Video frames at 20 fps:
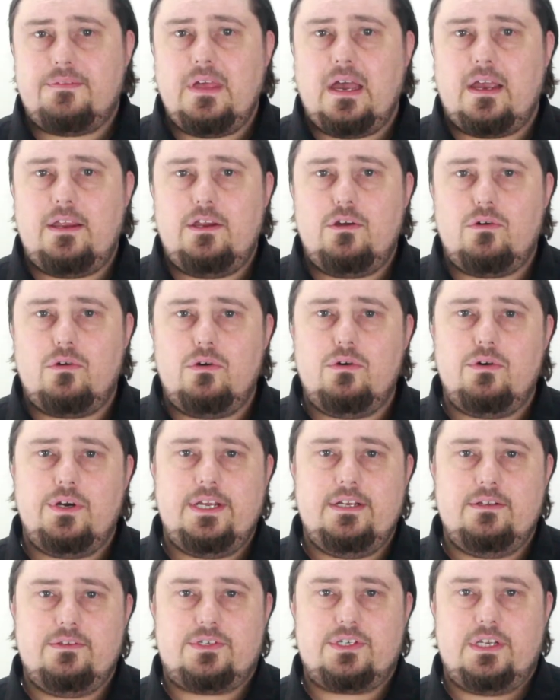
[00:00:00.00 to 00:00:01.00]
that your
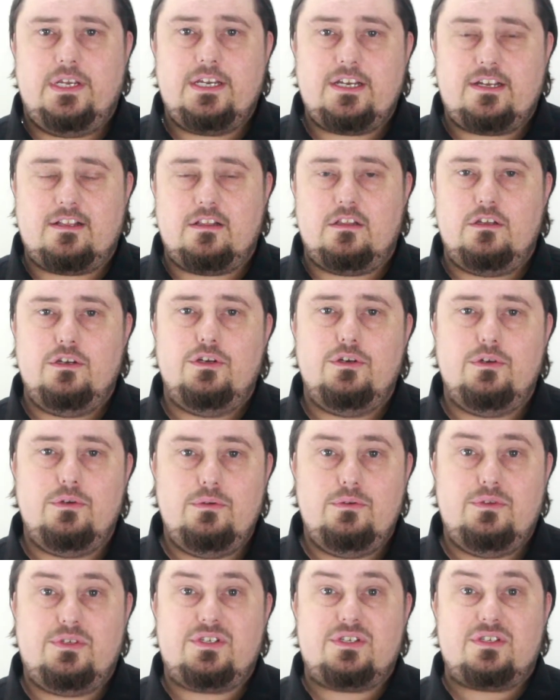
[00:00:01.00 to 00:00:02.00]
audience
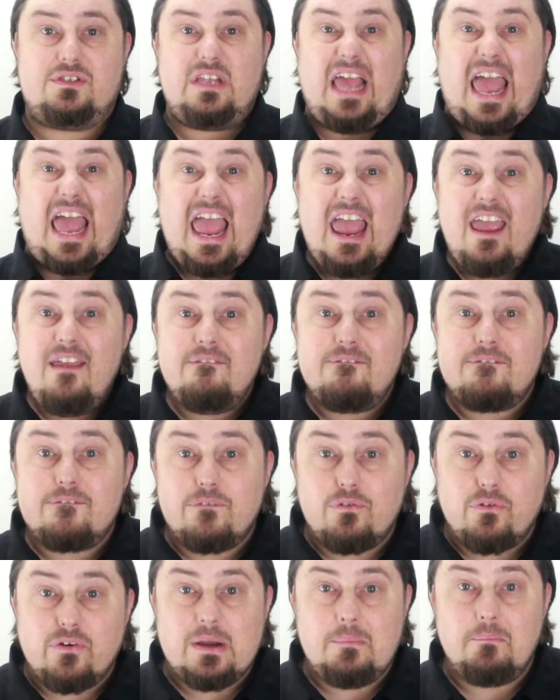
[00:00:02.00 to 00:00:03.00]
includes
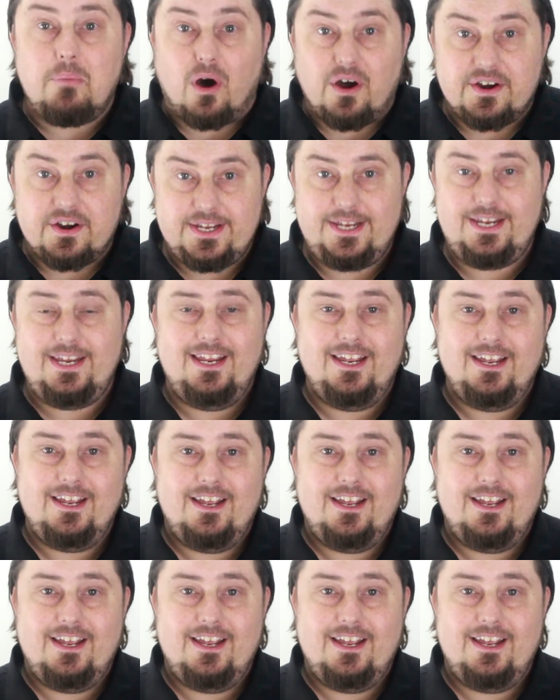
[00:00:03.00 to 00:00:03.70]
everybody,